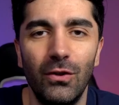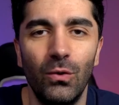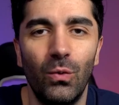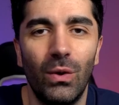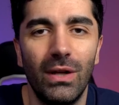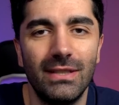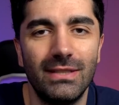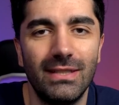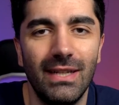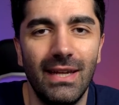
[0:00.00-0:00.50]
do
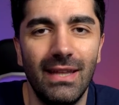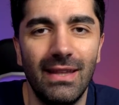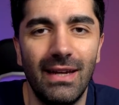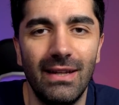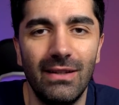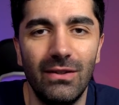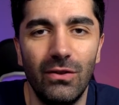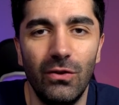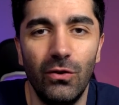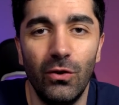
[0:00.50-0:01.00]
wanna say
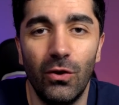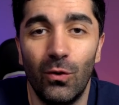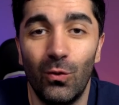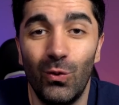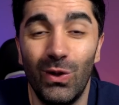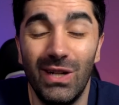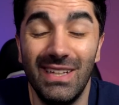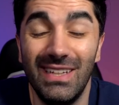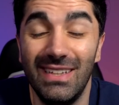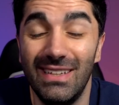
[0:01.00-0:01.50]
that you don't
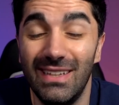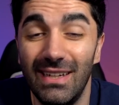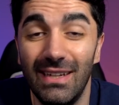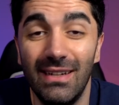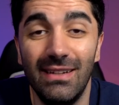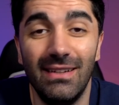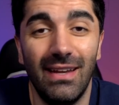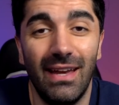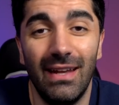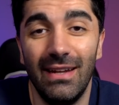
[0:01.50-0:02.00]
really
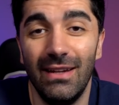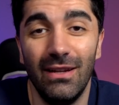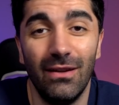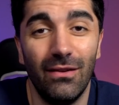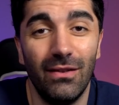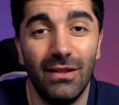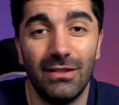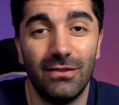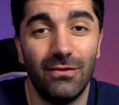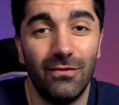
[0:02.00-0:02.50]
need any
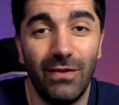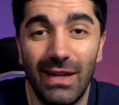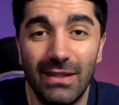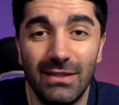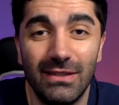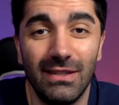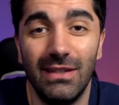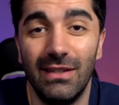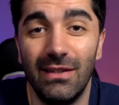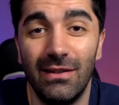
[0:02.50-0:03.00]
of this
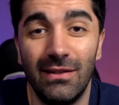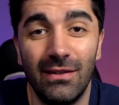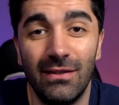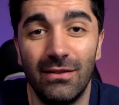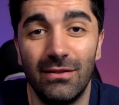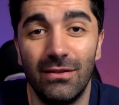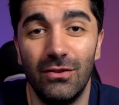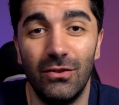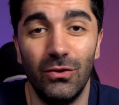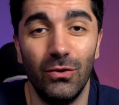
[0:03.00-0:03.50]
fancy gear
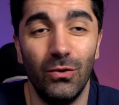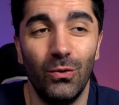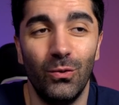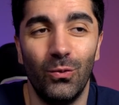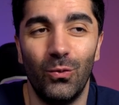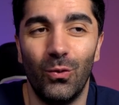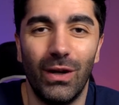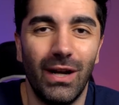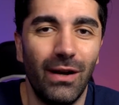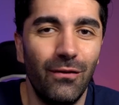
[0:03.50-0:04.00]
to
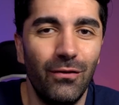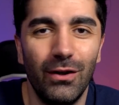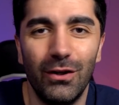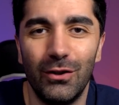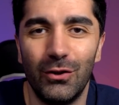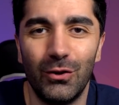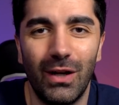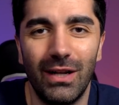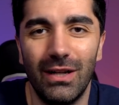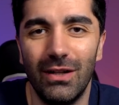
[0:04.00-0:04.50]
do whatever
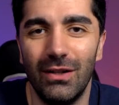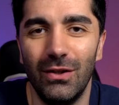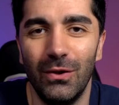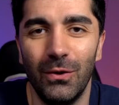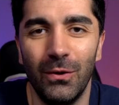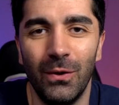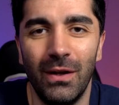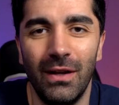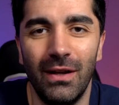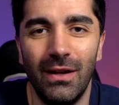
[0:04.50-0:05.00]
you're trying to
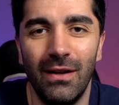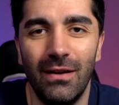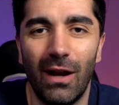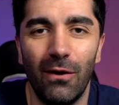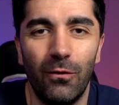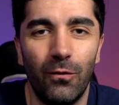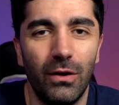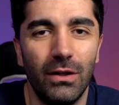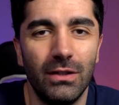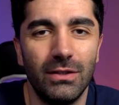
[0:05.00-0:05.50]
do. When
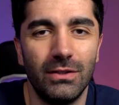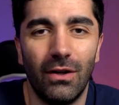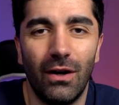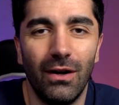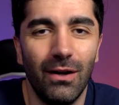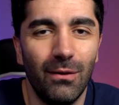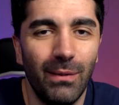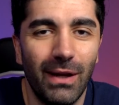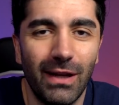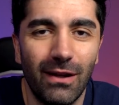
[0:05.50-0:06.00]
I first
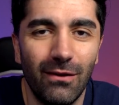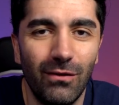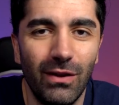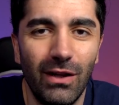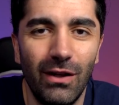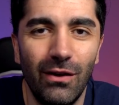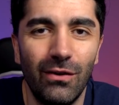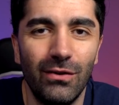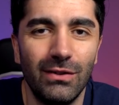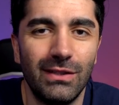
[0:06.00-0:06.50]
started making
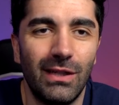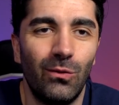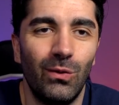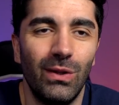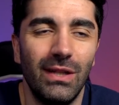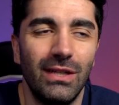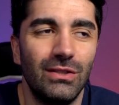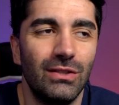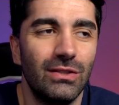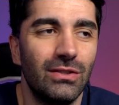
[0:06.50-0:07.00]
videos, I
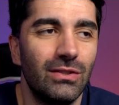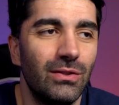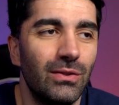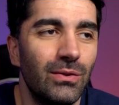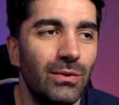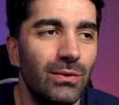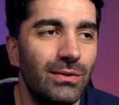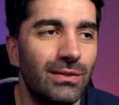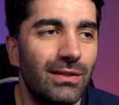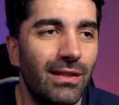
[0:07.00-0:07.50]
really just
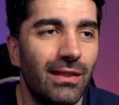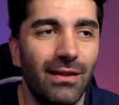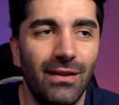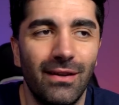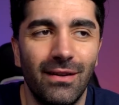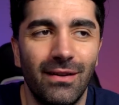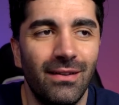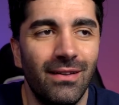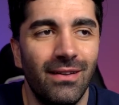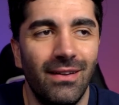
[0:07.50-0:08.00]
used
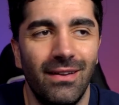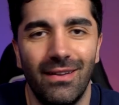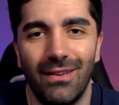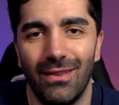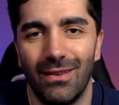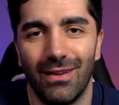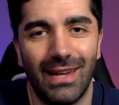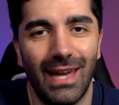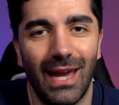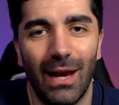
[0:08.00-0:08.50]
the
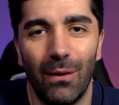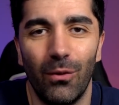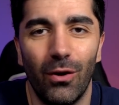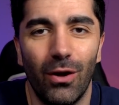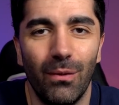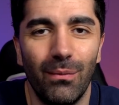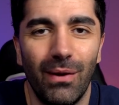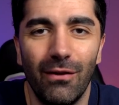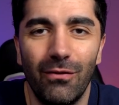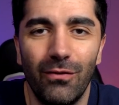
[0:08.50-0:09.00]
the camera
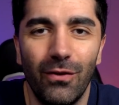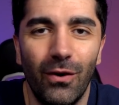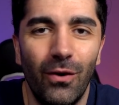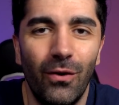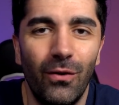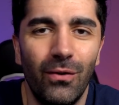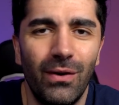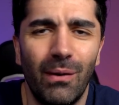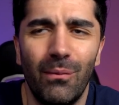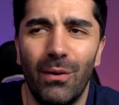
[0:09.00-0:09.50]
on my
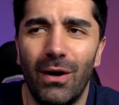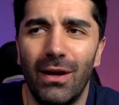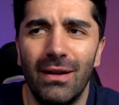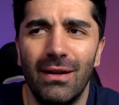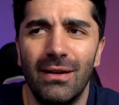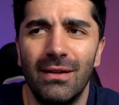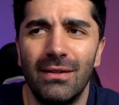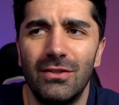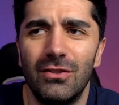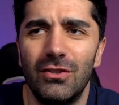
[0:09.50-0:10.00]
phone. I bought
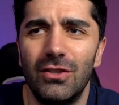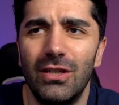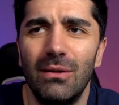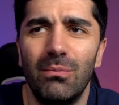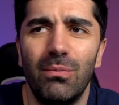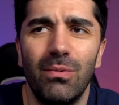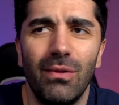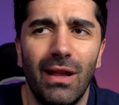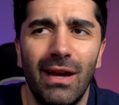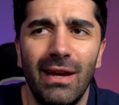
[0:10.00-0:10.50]
a
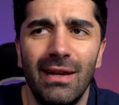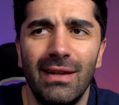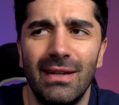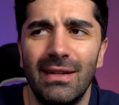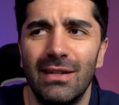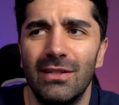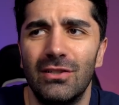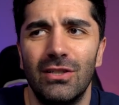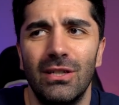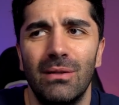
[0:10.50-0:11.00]
cheap light
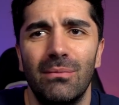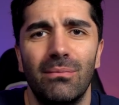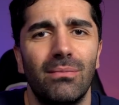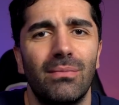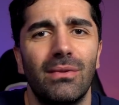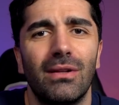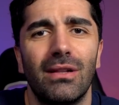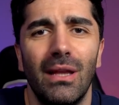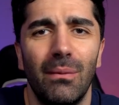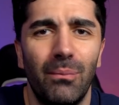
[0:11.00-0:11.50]
and a cheap
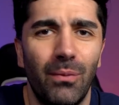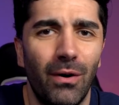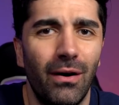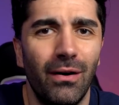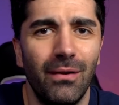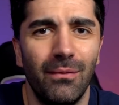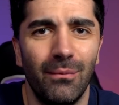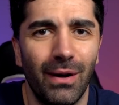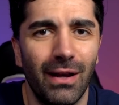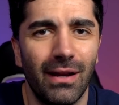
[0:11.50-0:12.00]

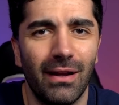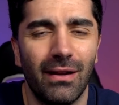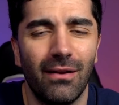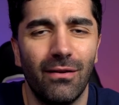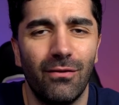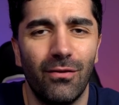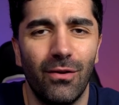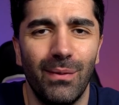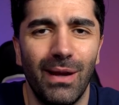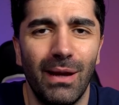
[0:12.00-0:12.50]
clip-on mic
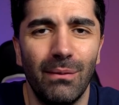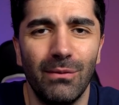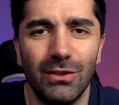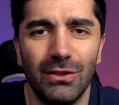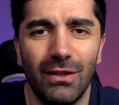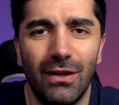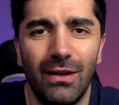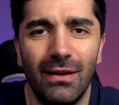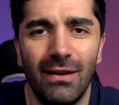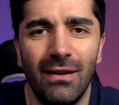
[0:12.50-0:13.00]
from
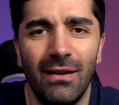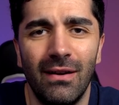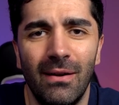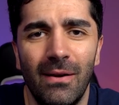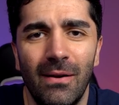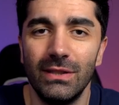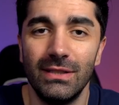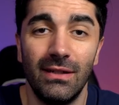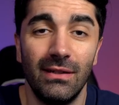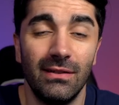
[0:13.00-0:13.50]
Amazon. It
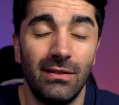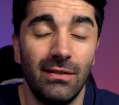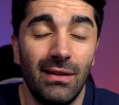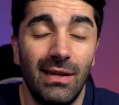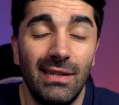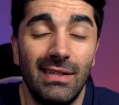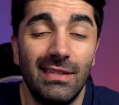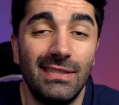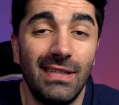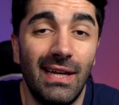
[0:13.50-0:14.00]
wasn't until
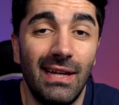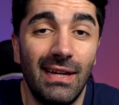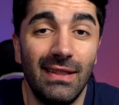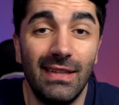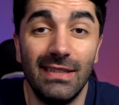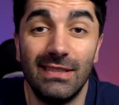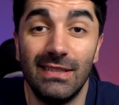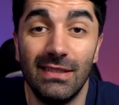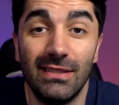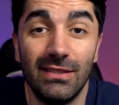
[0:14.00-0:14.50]
I decided
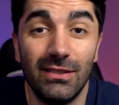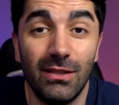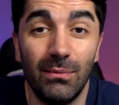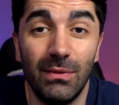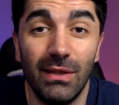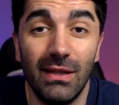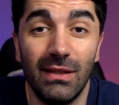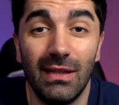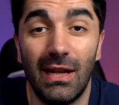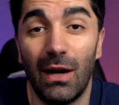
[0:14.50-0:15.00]
this is
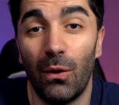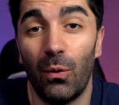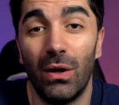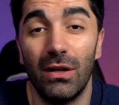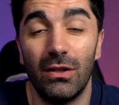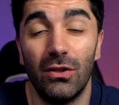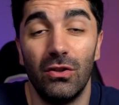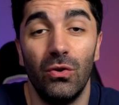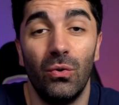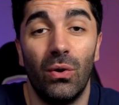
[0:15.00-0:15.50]
something that I
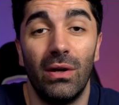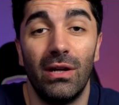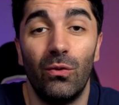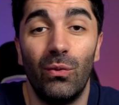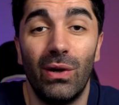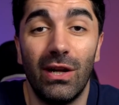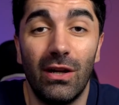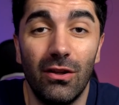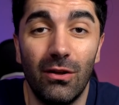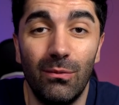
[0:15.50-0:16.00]
wanted to do on a
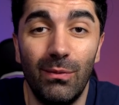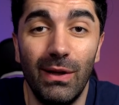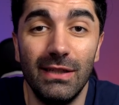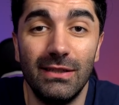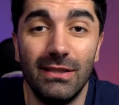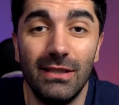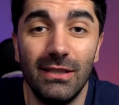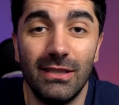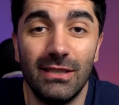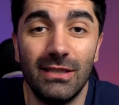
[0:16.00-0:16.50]
regular
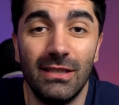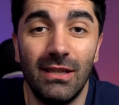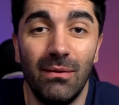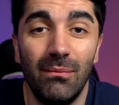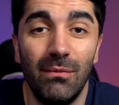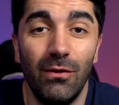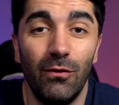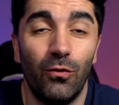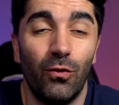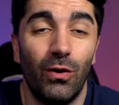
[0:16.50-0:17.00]
basis
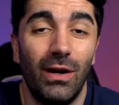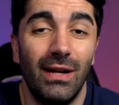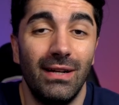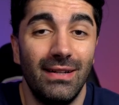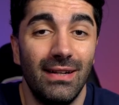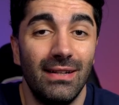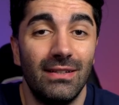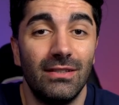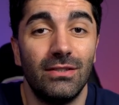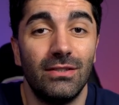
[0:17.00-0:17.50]
before I did